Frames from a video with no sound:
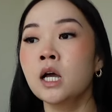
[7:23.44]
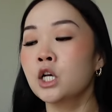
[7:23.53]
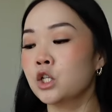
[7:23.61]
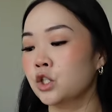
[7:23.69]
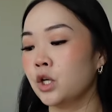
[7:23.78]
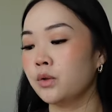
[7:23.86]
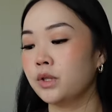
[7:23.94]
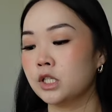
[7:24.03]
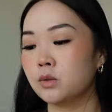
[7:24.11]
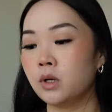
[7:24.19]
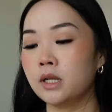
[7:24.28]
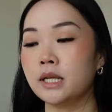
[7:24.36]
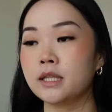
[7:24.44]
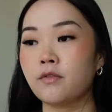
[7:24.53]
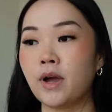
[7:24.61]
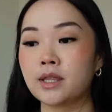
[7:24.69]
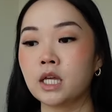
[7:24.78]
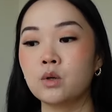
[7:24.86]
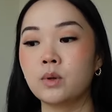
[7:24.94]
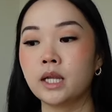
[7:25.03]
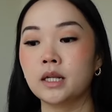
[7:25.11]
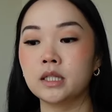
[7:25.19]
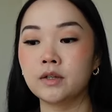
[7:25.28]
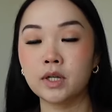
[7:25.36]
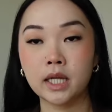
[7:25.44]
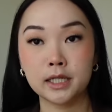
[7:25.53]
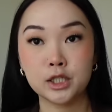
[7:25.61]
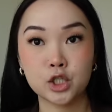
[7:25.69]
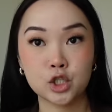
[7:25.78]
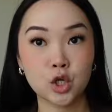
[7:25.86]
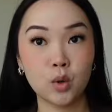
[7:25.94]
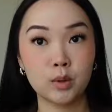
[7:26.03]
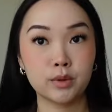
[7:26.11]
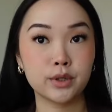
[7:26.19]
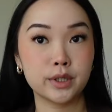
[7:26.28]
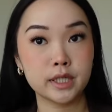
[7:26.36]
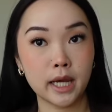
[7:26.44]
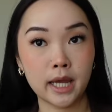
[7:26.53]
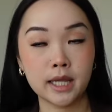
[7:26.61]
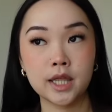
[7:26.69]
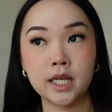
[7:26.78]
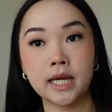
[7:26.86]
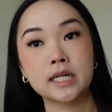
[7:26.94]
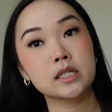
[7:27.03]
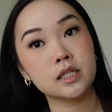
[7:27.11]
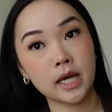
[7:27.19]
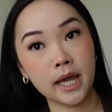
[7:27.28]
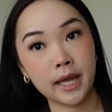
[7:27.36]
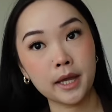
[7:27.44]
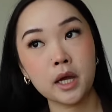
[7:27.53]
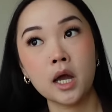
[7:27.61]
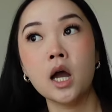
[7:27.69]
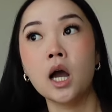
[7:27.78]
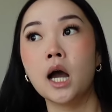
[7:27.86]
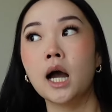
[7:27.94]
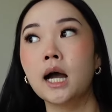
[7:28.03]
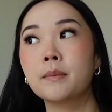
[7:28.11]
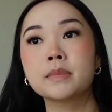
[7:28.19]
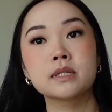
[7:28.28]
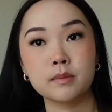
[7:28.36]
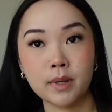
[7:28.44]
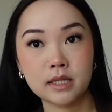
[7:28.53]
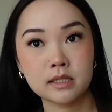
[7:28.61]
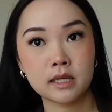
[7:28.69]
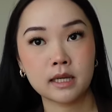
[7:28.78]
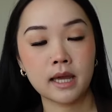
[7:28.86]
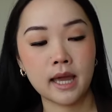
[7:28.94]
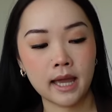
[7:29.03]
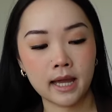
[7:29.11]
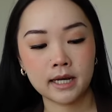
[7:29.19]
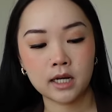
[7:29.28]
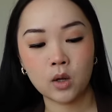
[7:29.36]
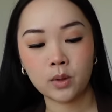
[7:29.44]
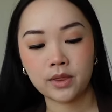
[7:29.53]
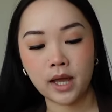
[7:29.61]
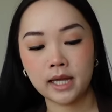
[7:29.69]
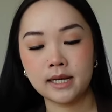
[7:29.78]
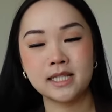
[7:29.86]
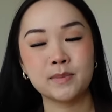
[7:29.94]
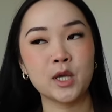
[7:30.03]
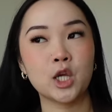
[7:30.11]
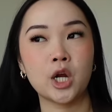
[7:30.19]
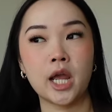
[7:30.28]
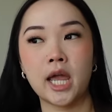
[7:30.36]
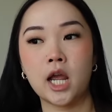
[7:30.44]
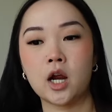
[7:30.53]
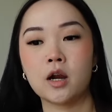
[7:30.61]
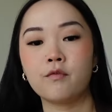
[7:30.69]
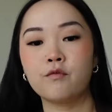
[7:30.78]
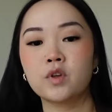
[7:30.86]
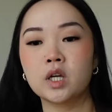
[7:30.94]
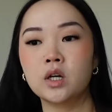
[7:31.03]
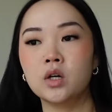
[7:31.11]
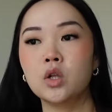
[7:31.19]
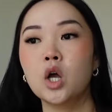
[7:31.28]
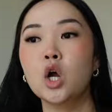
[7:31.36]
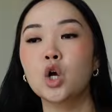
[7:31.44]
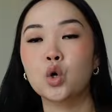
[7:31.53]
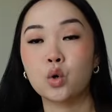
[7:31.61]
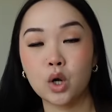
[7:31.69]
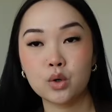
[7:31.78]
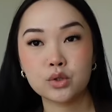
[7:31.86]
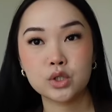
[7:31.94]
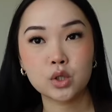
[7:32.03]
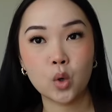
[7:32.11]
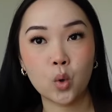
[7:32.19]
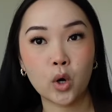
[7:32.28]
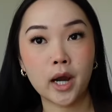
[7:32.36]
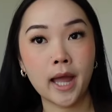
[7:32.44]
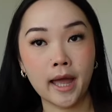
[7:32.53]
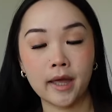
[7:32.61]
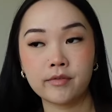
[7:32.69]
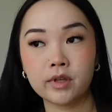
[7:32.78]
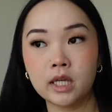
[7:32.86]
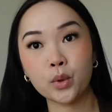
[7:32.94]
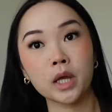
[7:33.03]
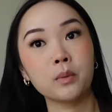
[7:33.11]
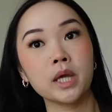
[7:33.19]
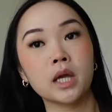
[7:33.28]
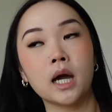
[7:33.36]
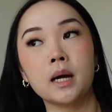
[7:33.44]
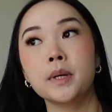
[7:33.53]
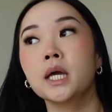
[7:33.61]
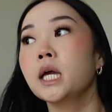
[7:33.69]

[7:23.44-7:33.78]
So this one, the fact that you can leave it in and just go on with your day the next day is amazing. And not only that, it doesn't make your hair feel gross or heavy. When I wake up,